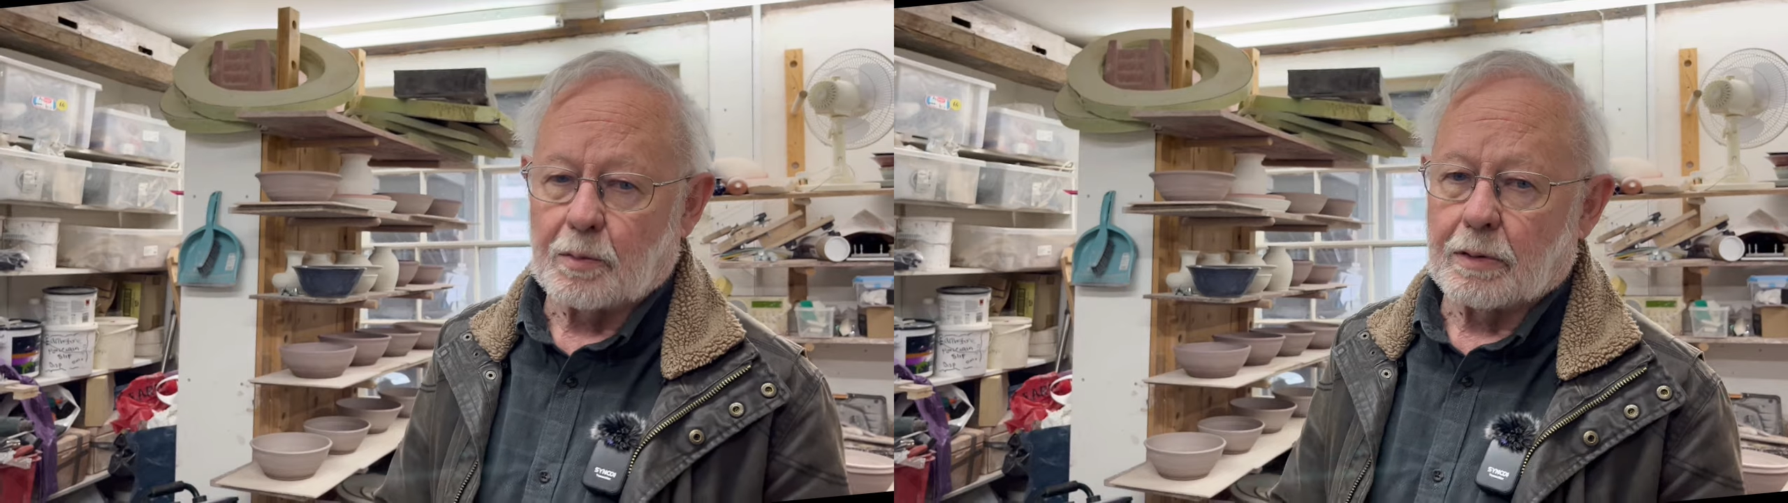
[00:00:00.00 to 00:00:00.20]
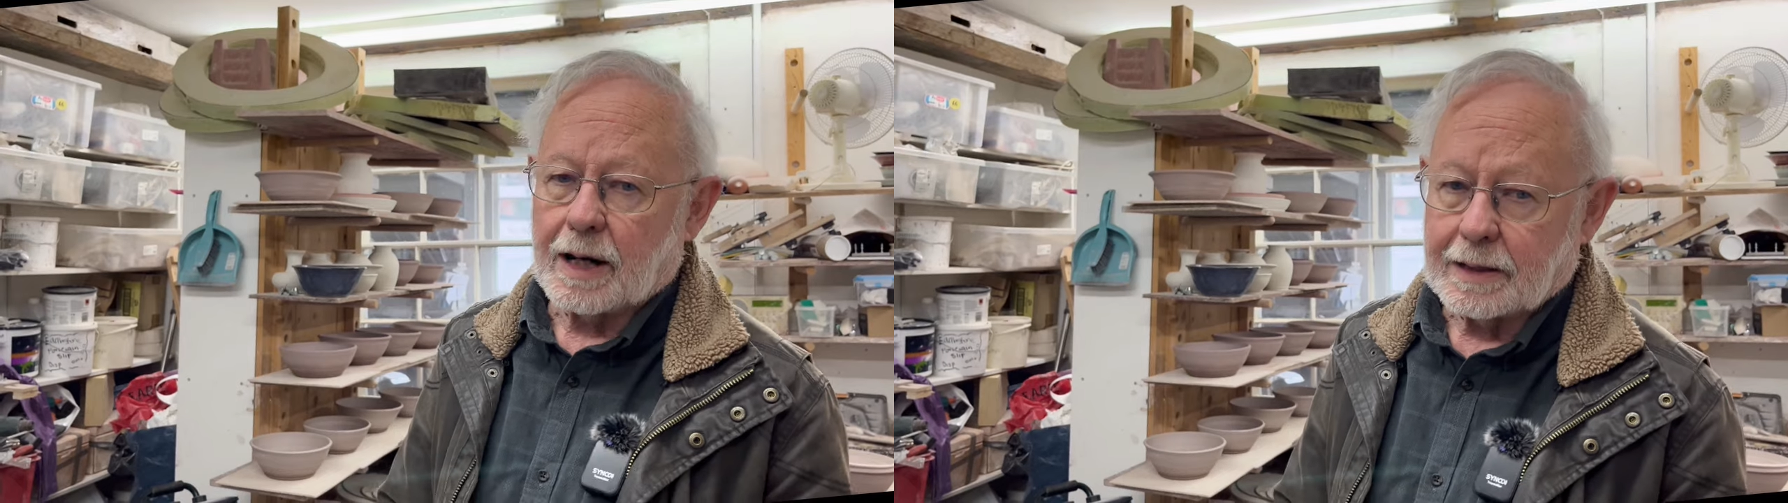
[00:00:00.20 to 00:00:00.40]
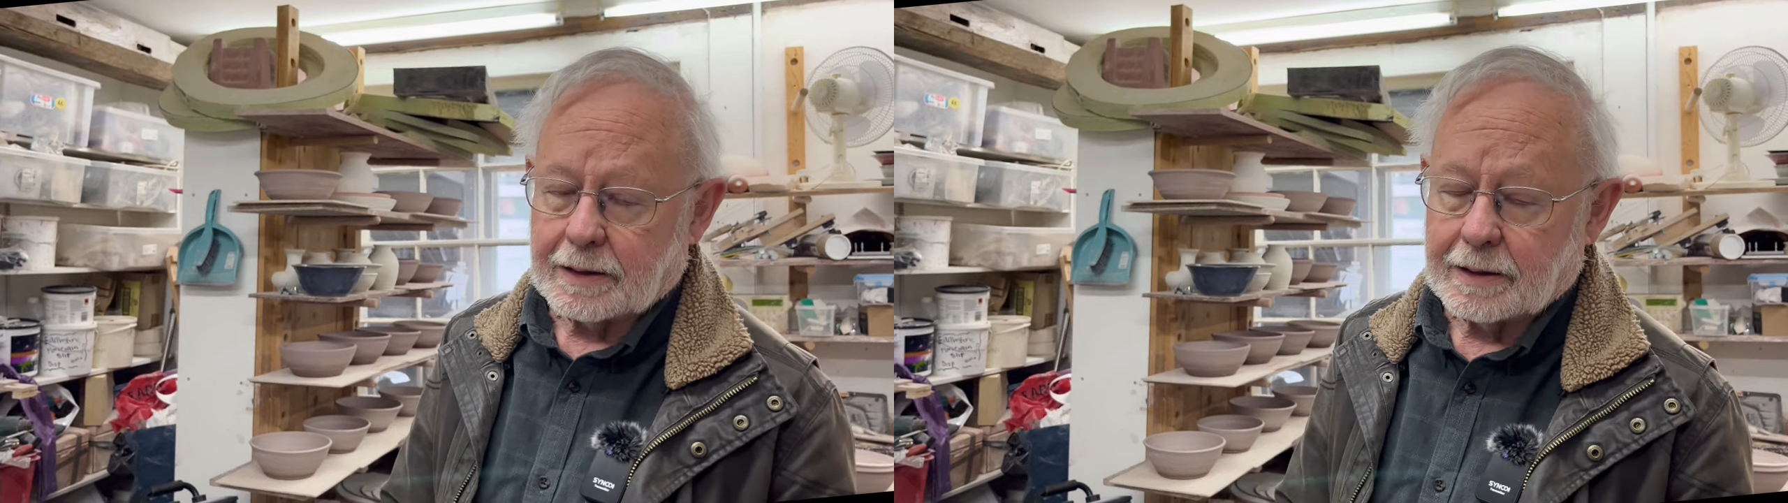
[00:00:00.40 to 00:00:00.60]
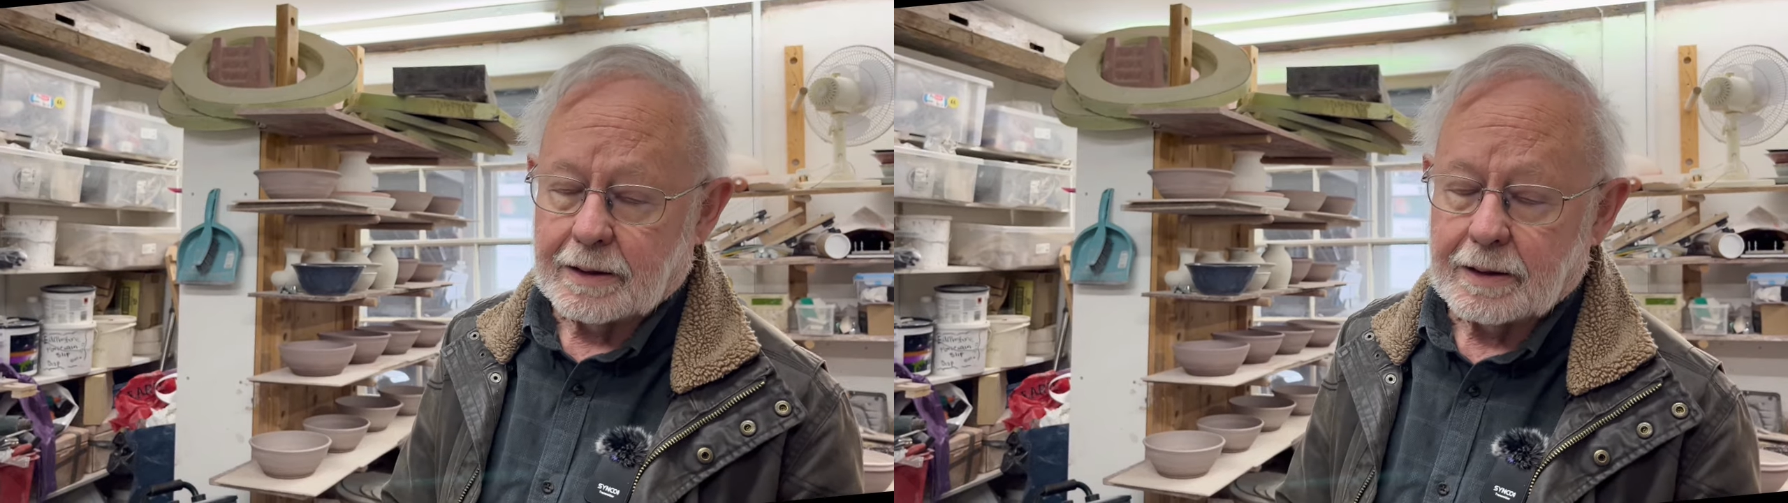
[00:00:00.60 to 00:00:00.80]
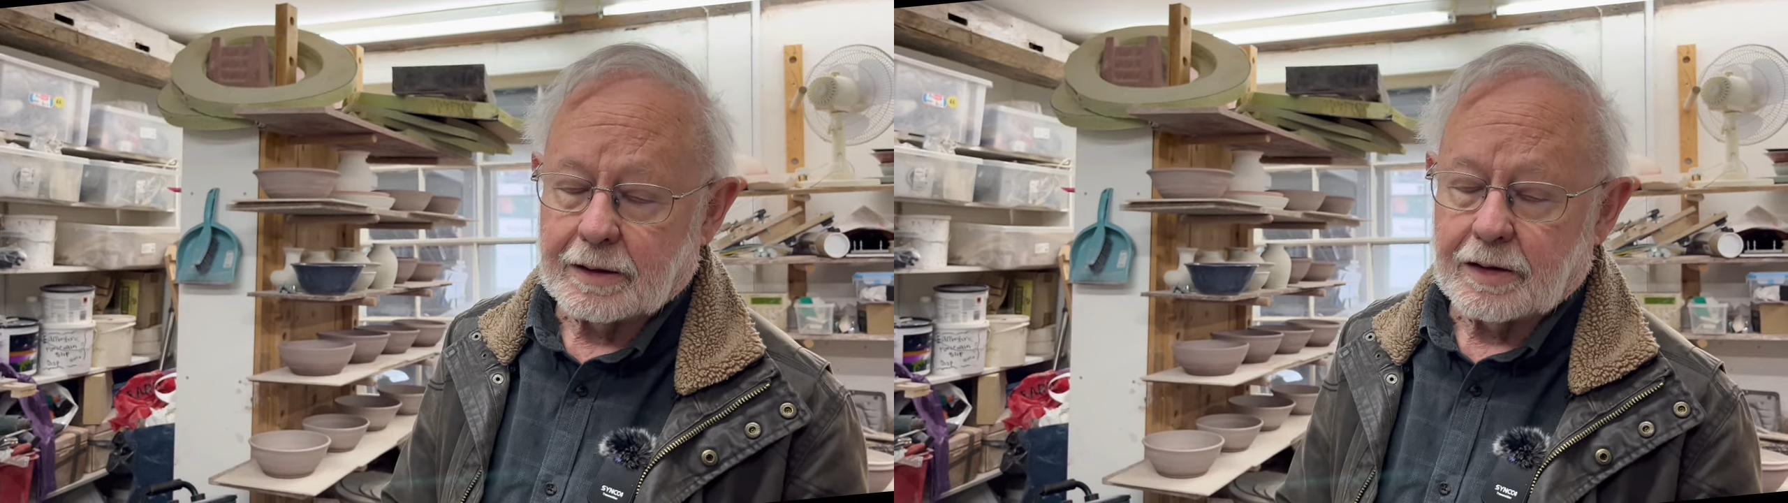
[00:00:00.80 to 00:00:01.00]
Brighton
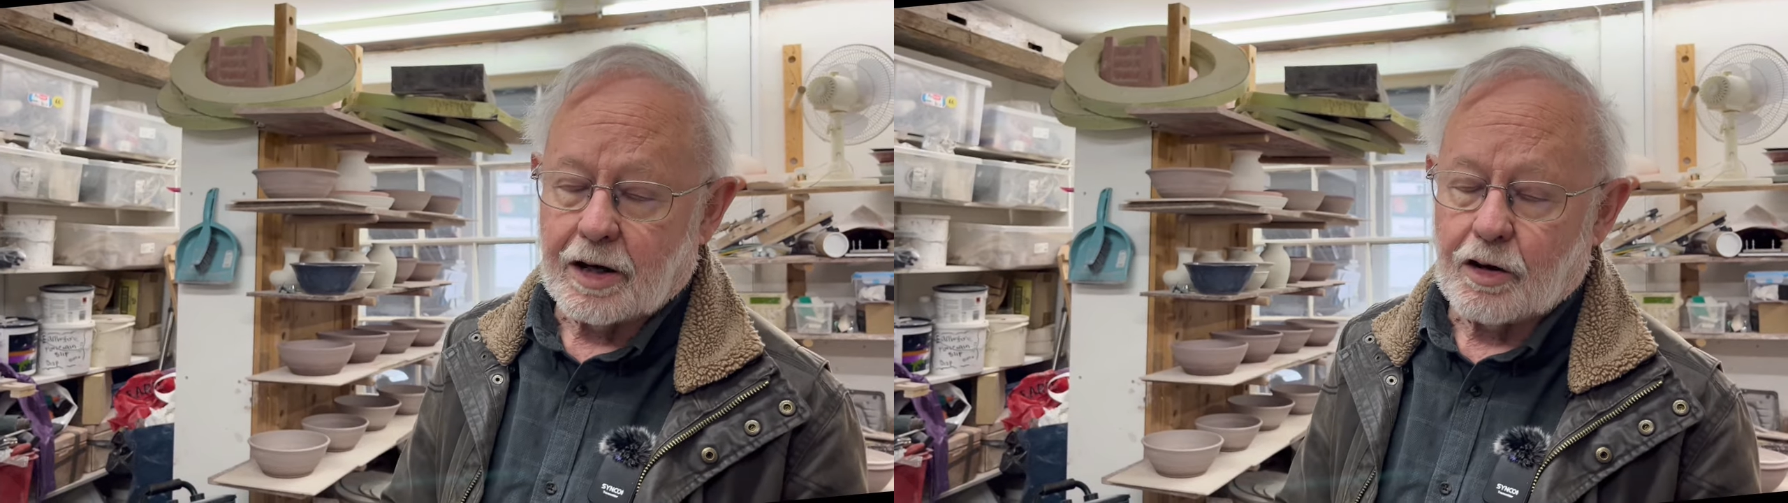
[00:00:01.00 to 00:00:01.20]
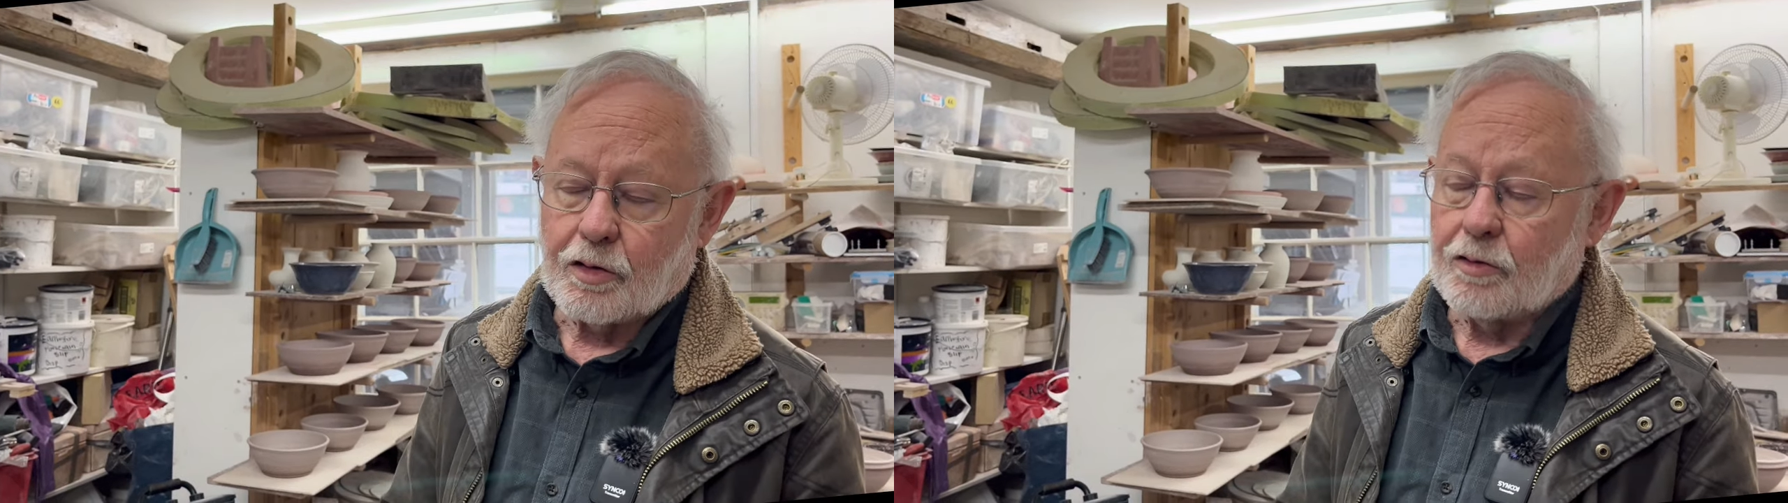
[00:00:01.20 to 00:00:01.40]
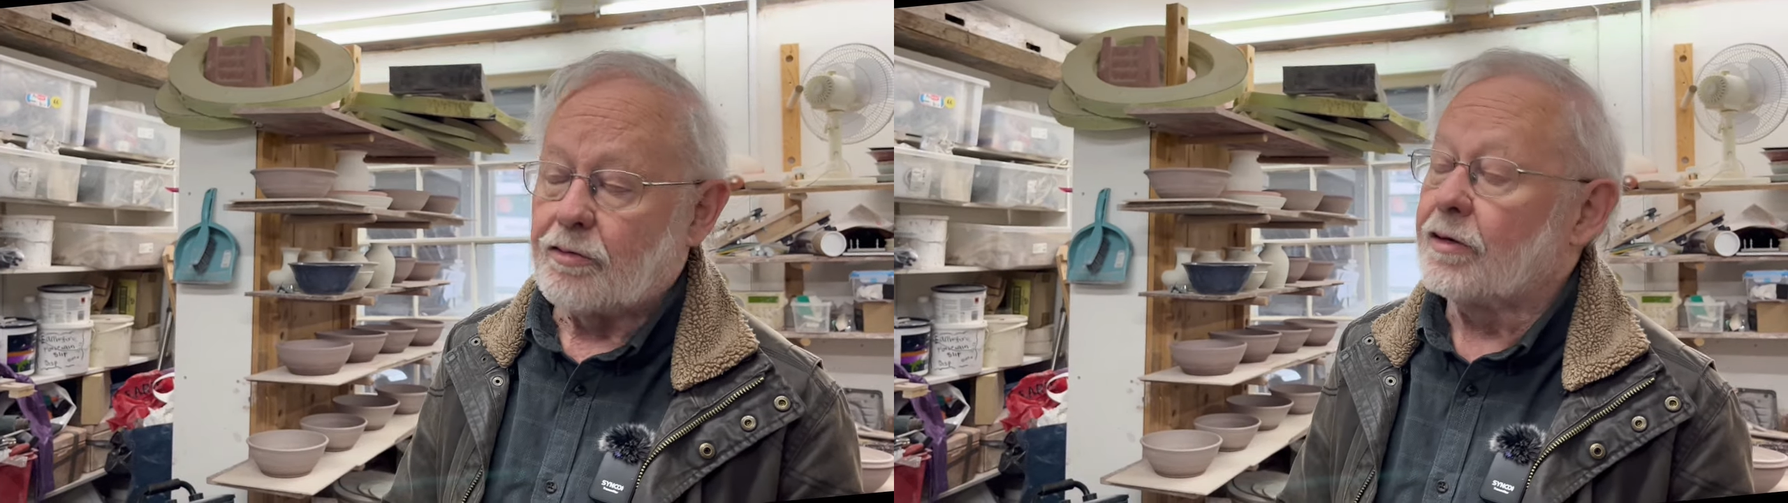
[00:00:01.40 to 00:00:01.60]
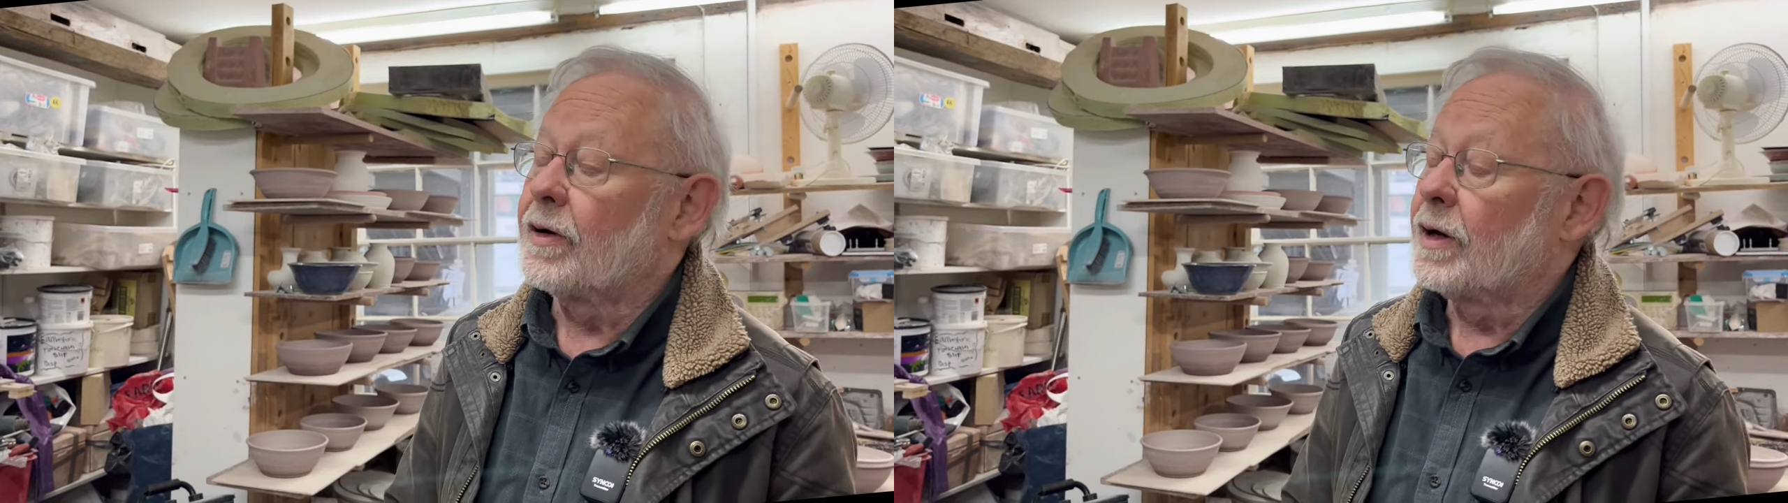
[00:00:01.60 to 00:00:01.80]
and Hove